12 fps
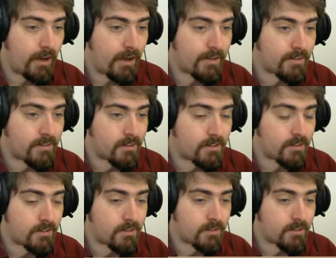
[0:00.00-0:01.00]
and
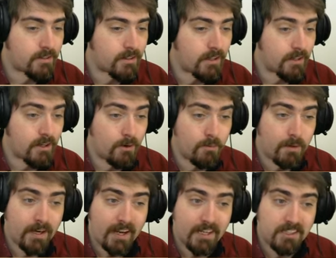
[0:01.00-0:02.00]
Psycho
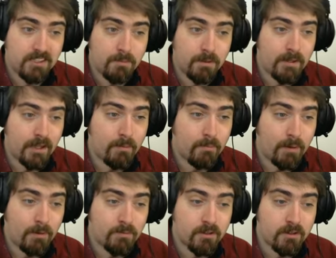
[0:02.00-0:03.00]
might actually be
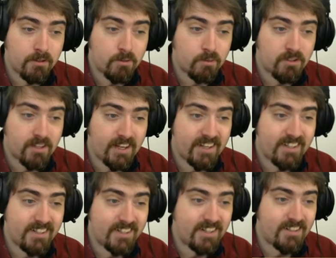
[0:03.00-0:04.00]
about to lose a
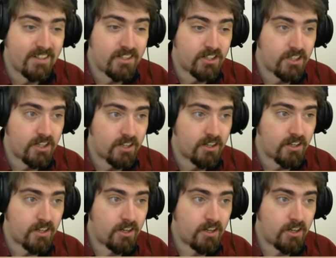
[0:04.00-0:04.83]
decent chunk